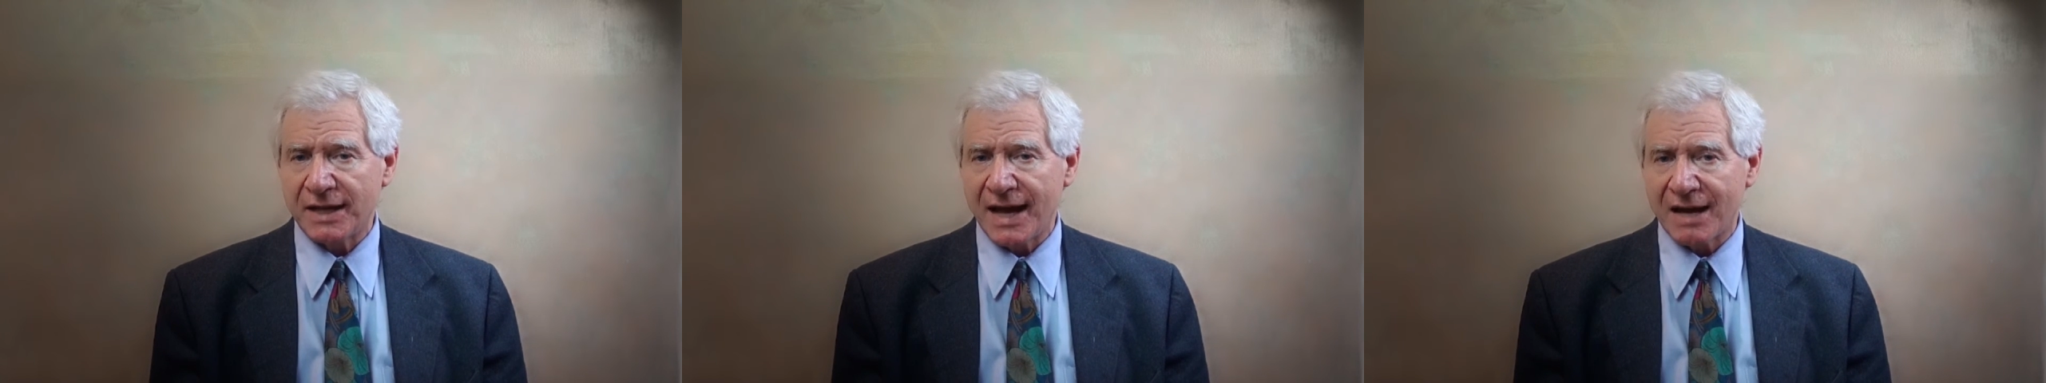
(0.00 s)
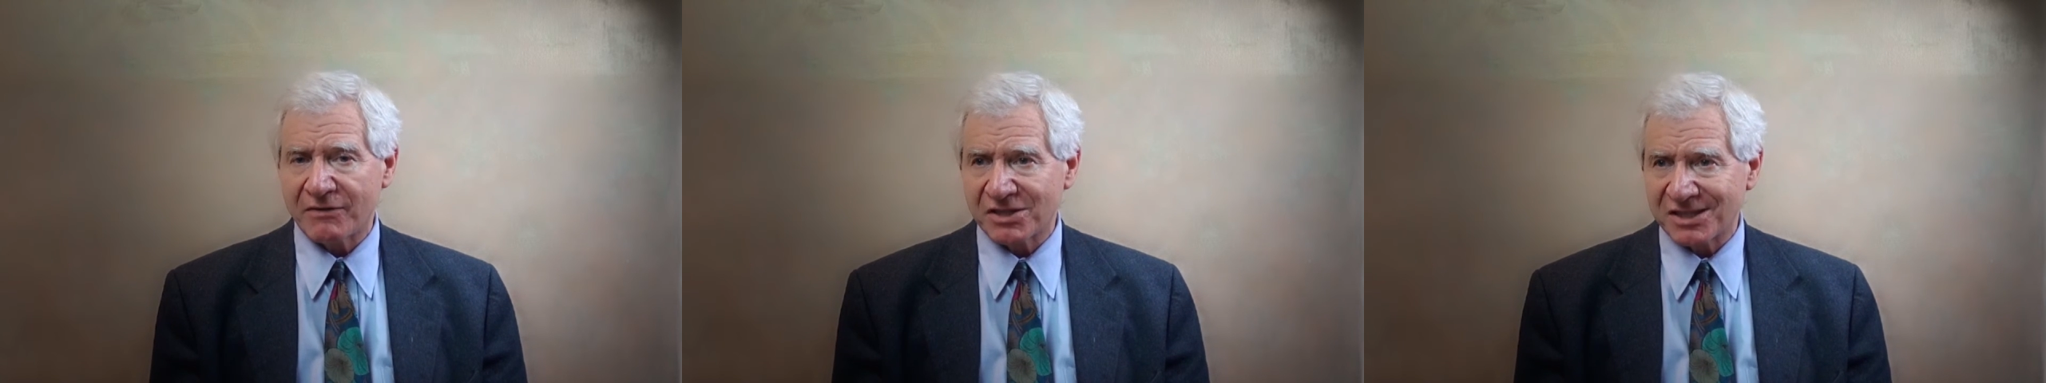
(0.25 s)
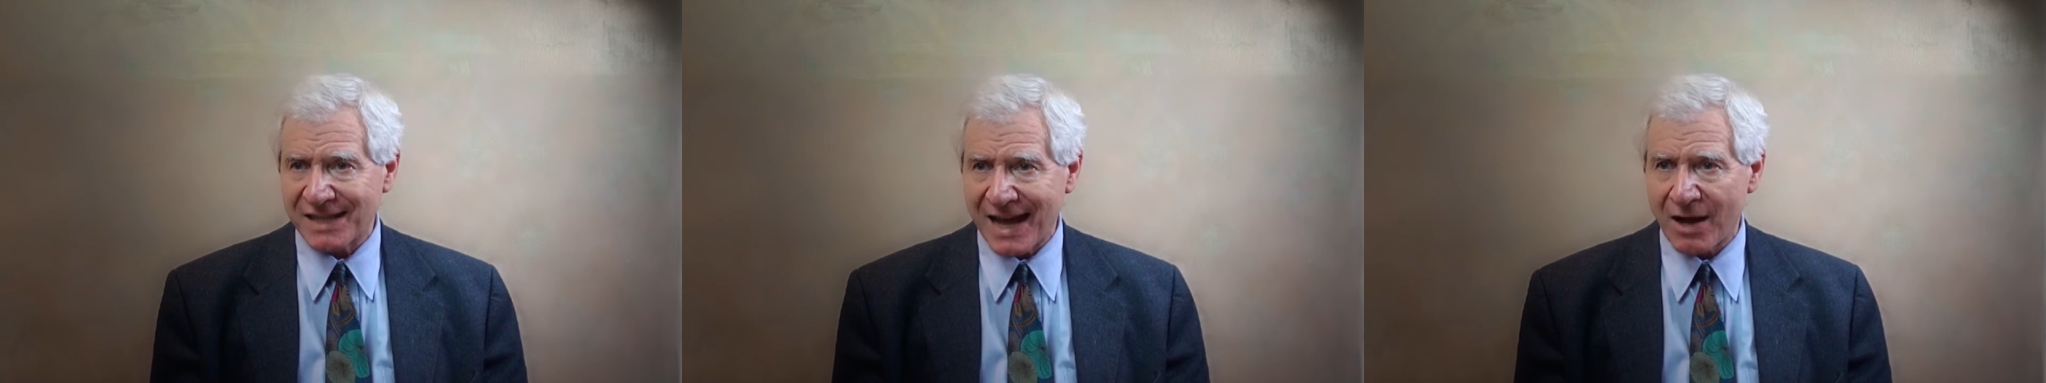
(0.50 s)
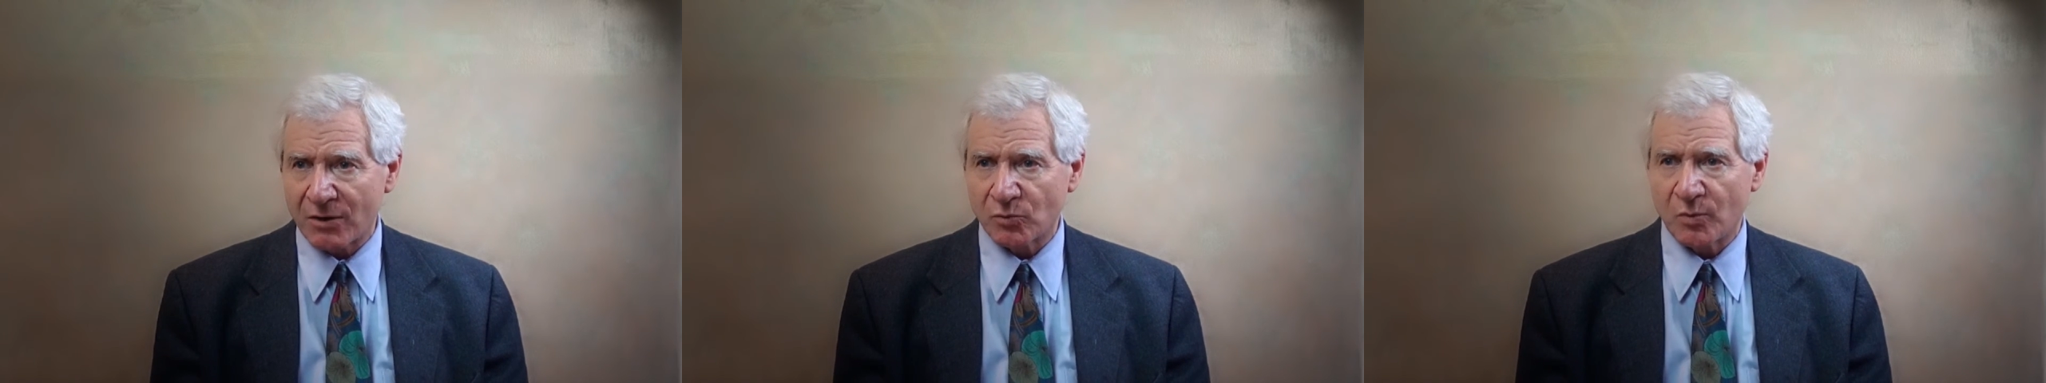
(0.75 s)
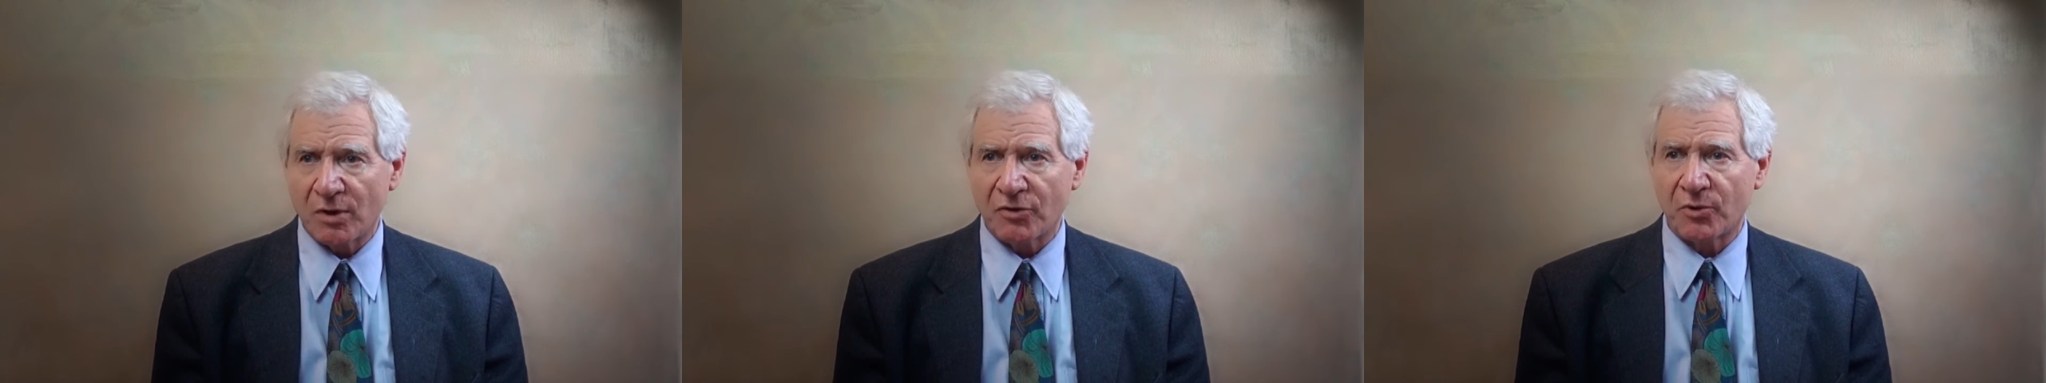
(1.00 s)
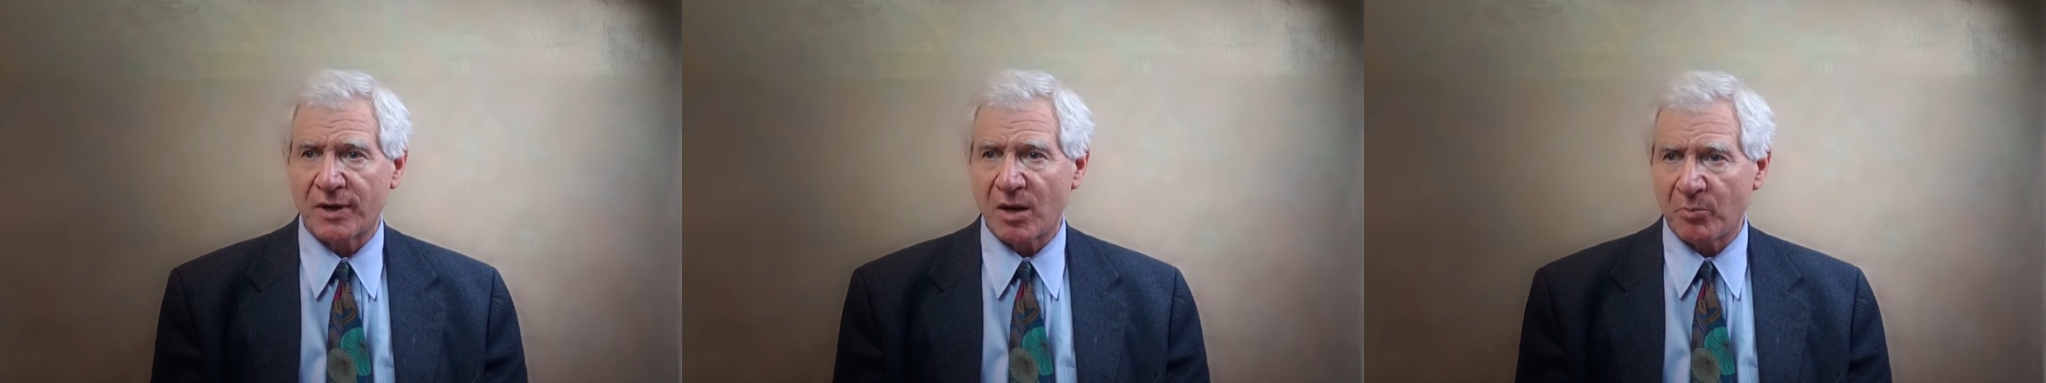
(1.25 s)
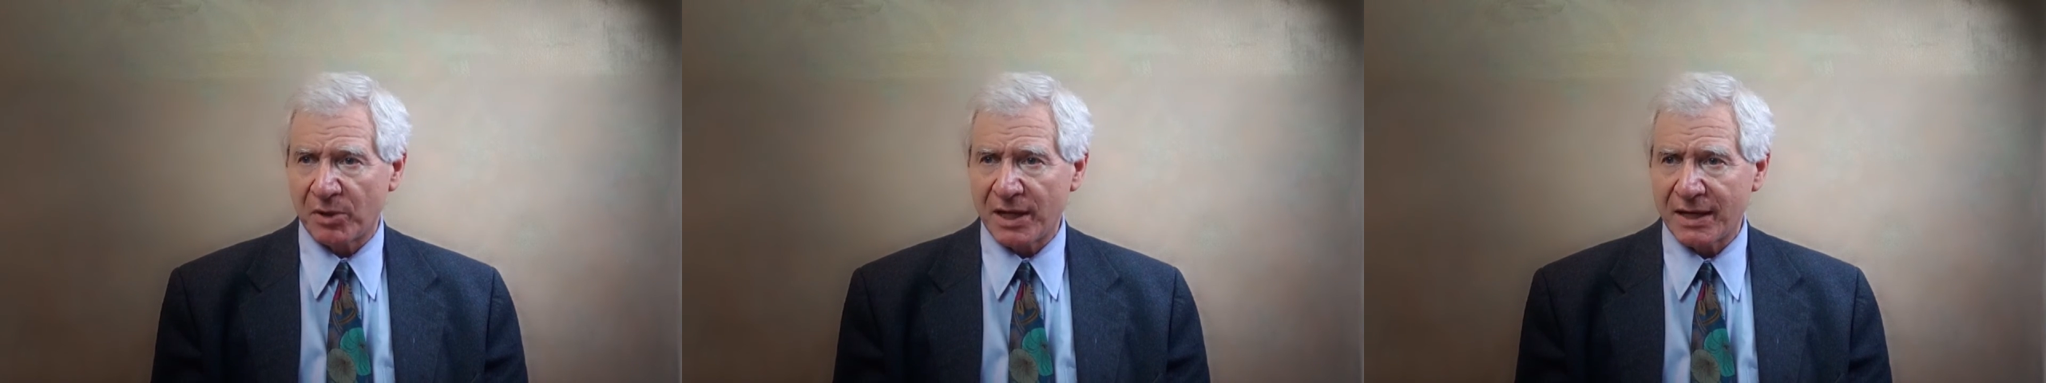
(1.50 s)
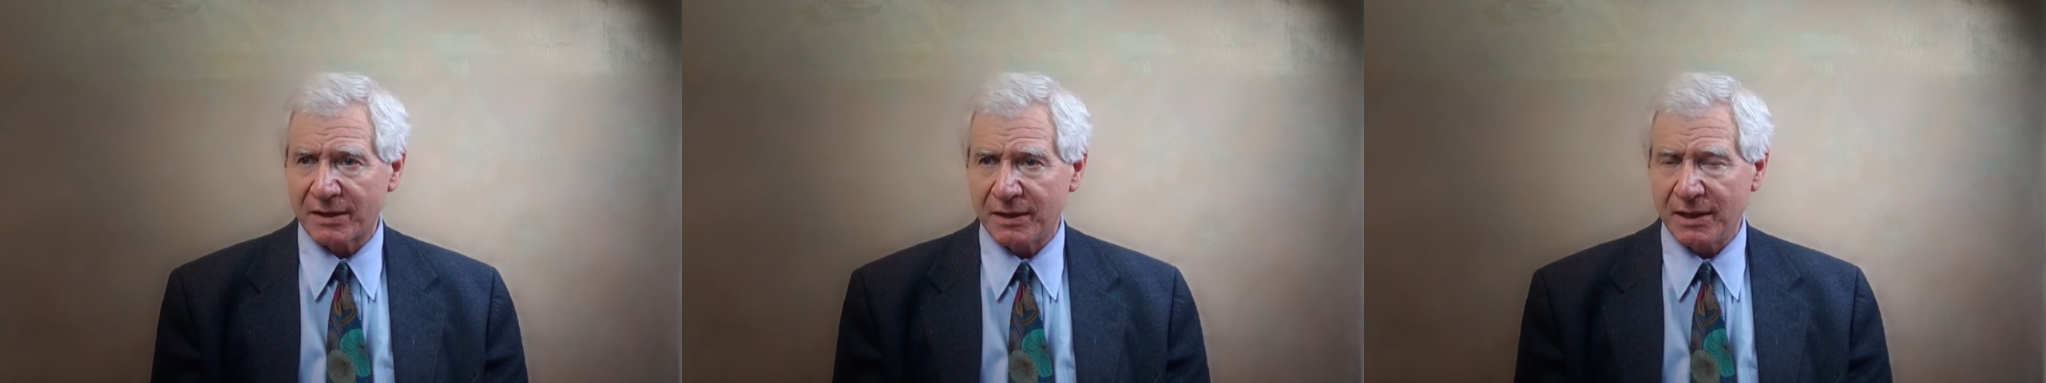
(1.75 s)
have a sound, well thought out
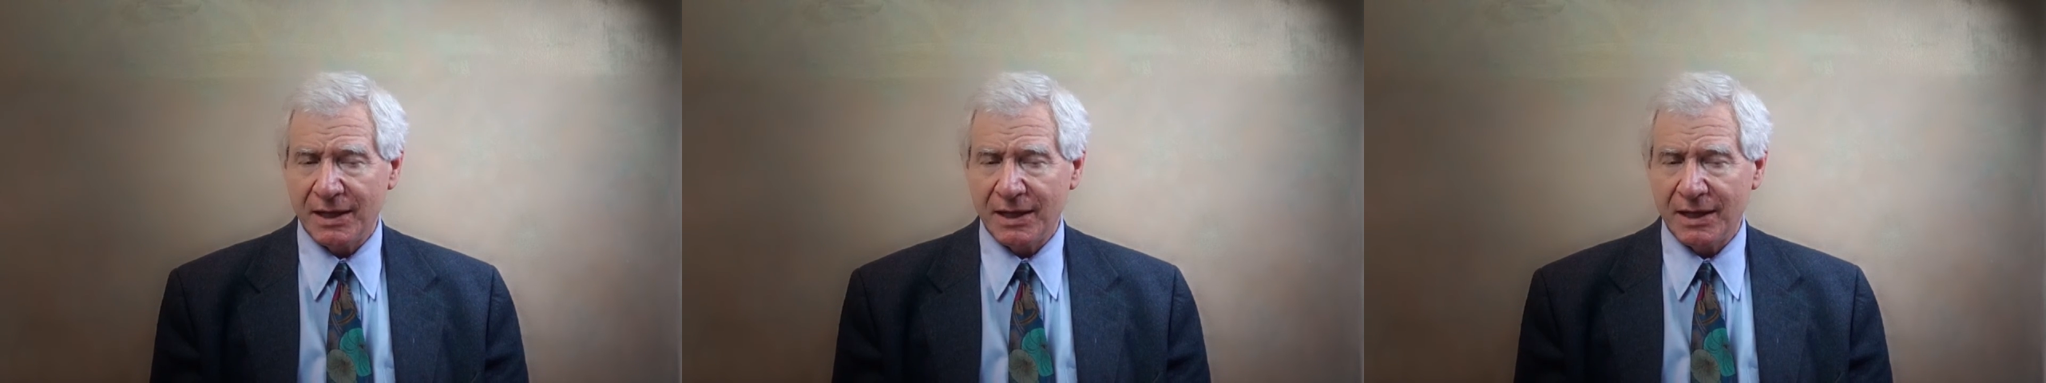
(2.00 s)
plan.